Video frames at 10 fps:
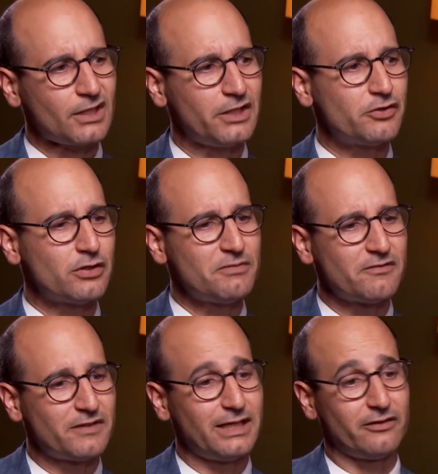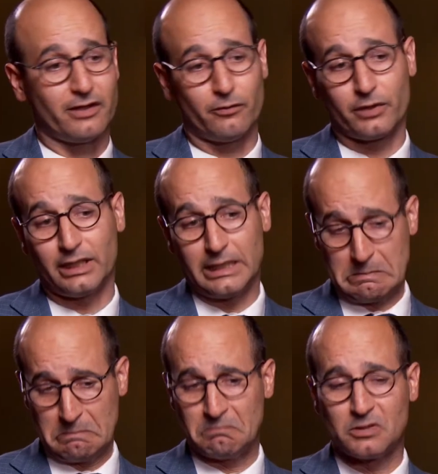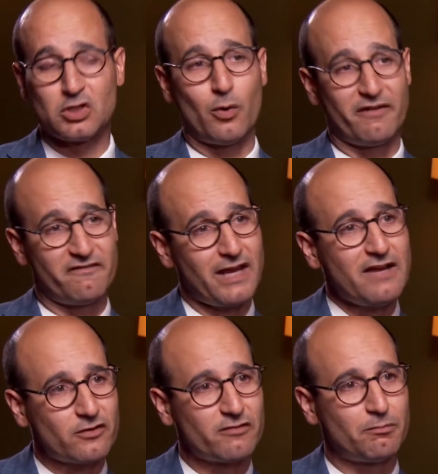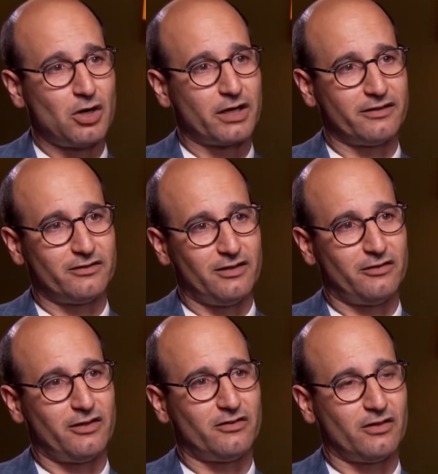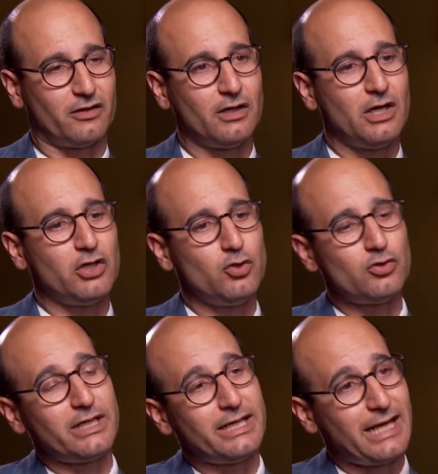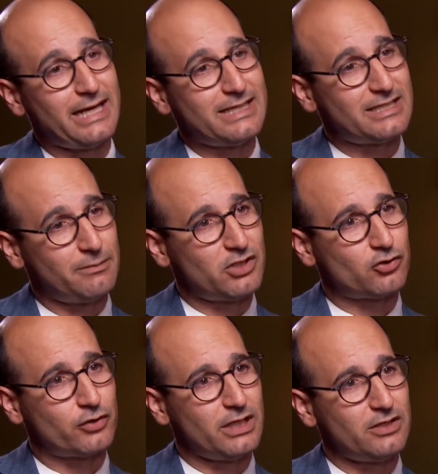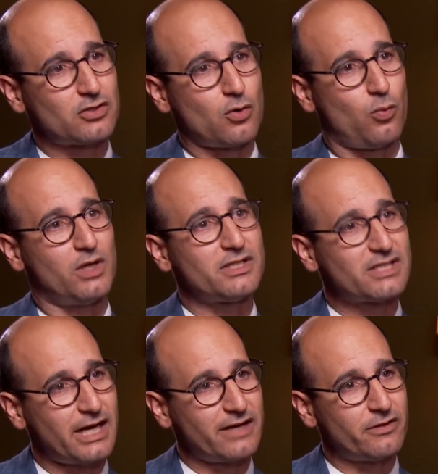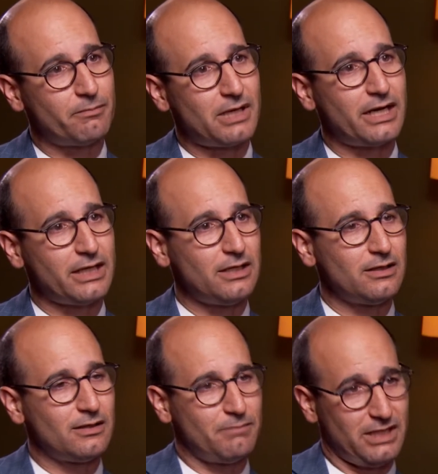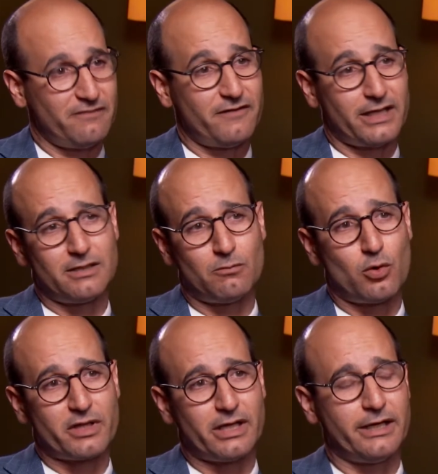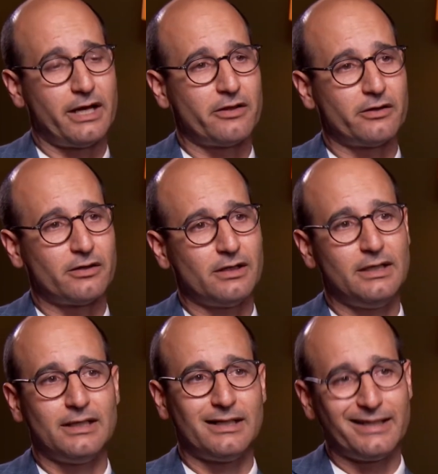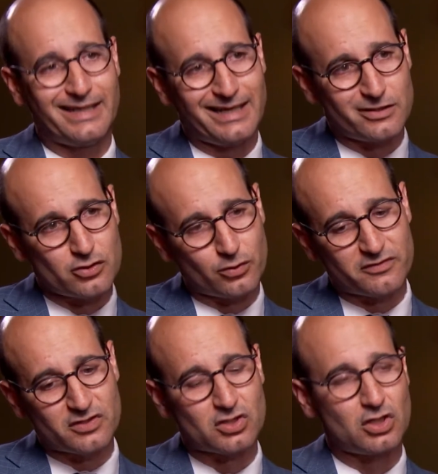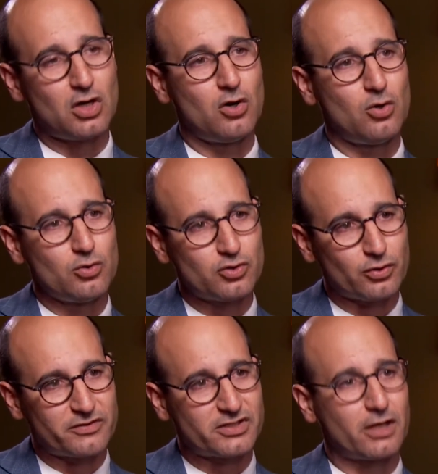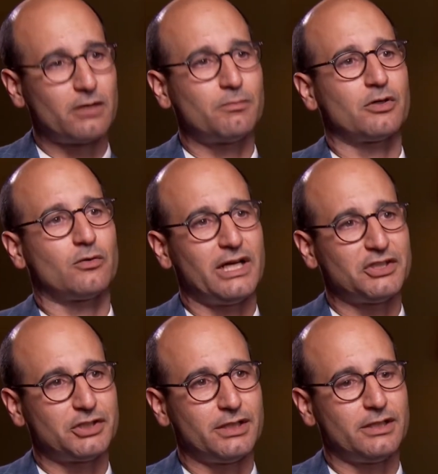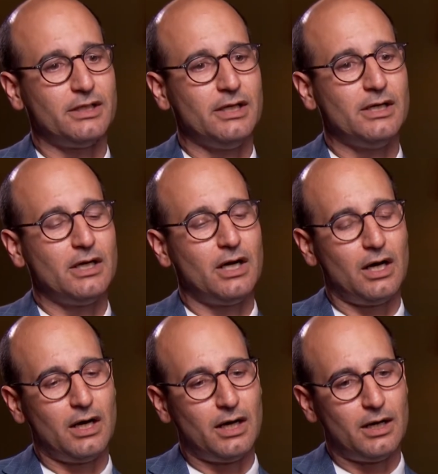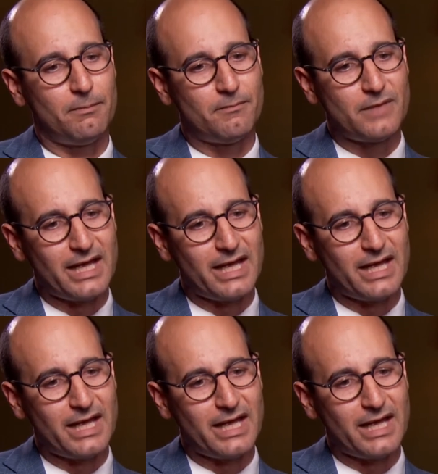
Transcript: In terms of things that really go in favor of Parkinson's is usually an asymmetry, so one side of the body being affected more than another. Again, a sort of slow, sort mm-hmm. of subtle progression. Mm-hmm.